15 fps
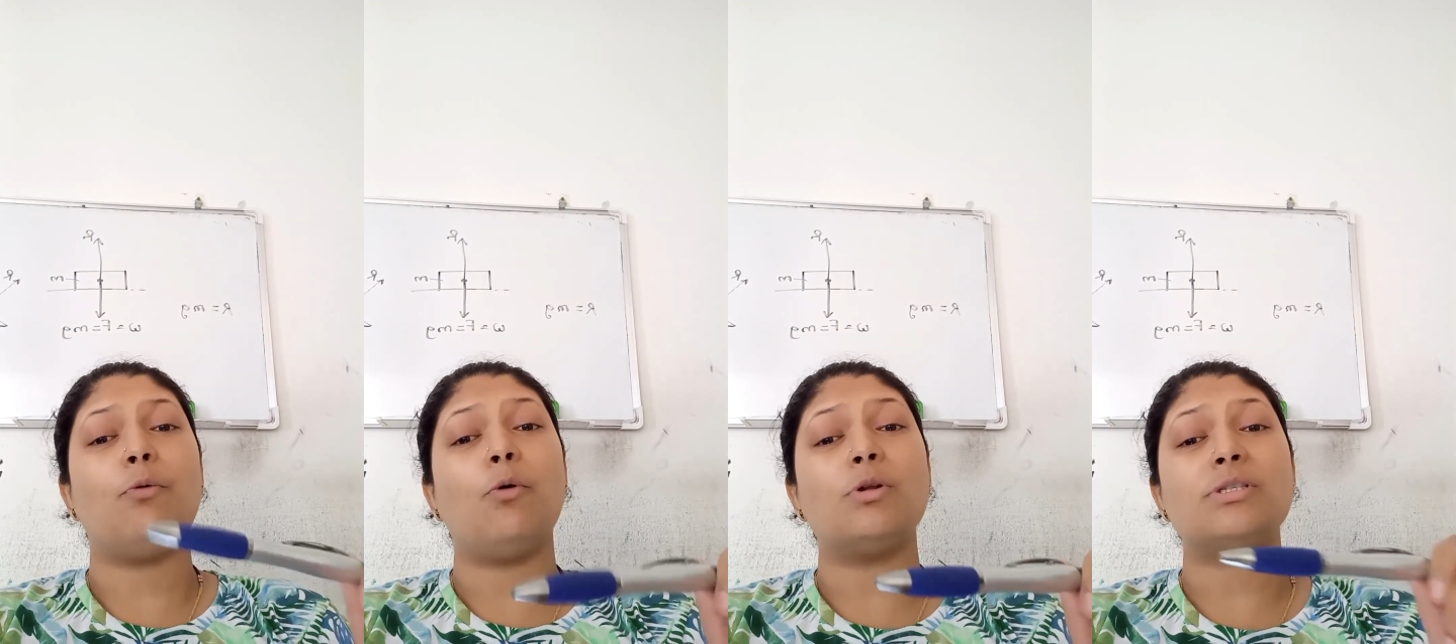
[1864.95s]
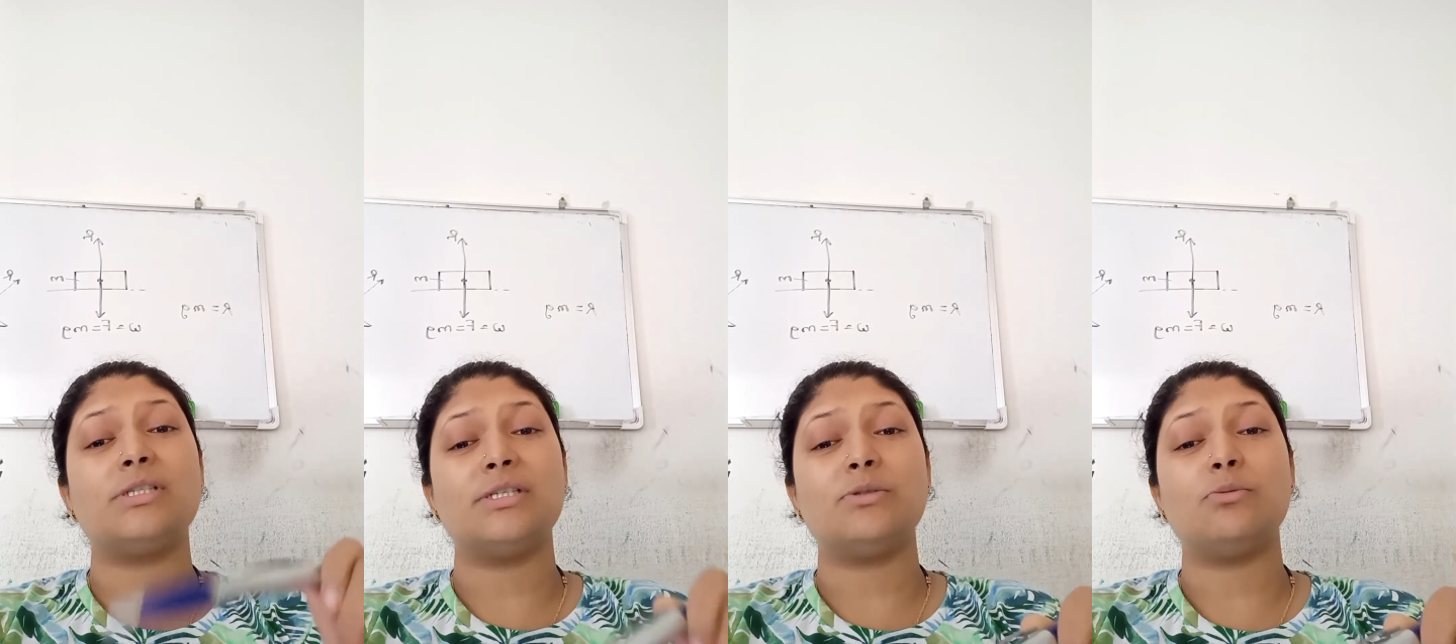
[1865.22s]

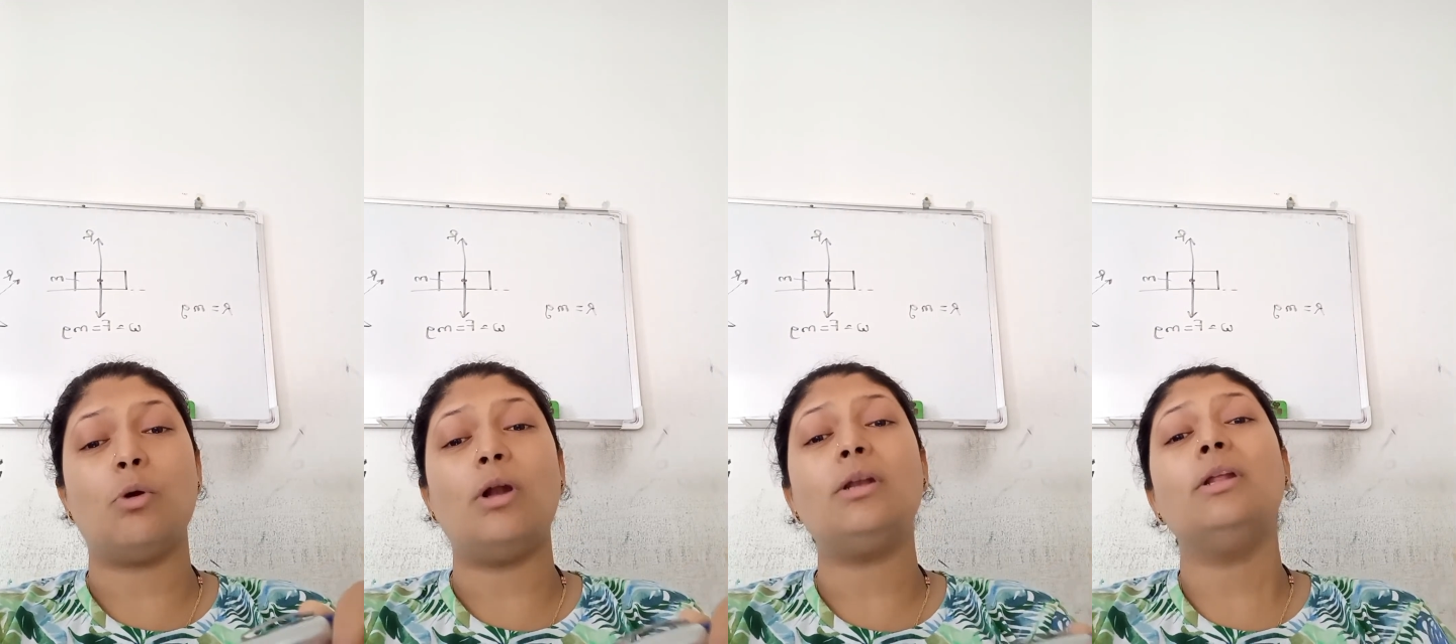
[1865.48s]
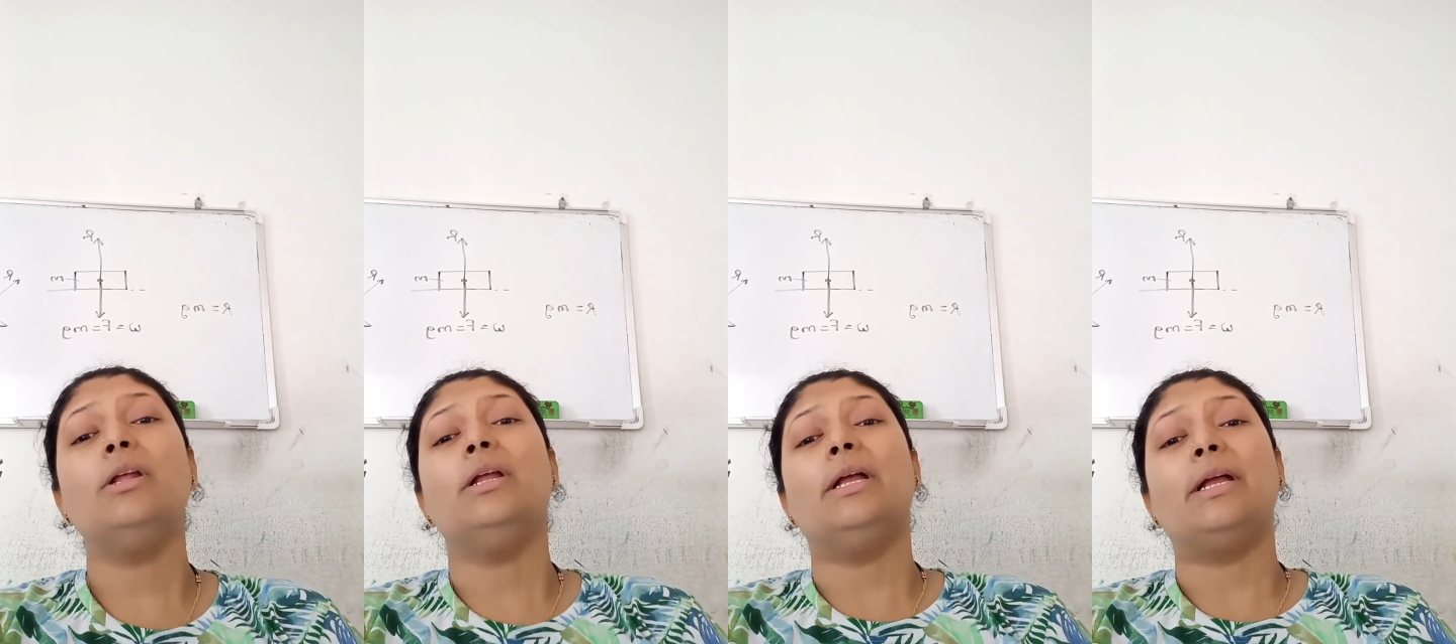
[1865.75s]
force is
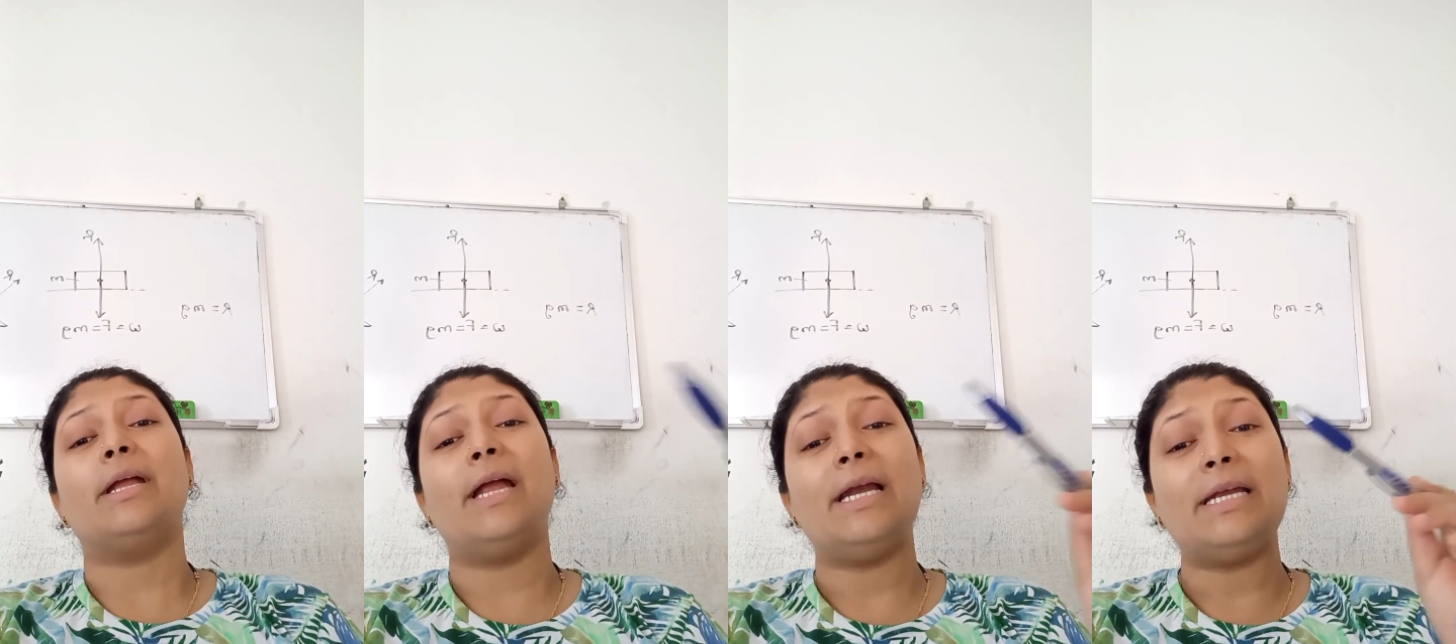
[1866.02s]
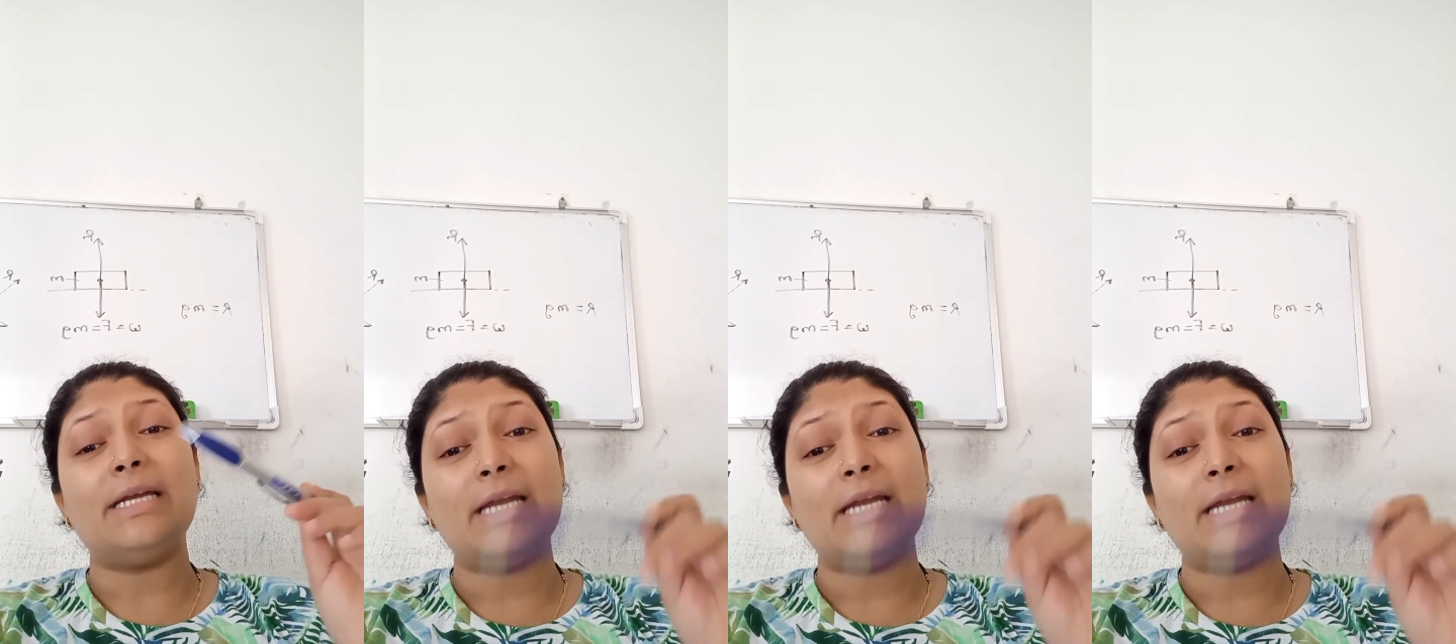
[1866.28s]
what get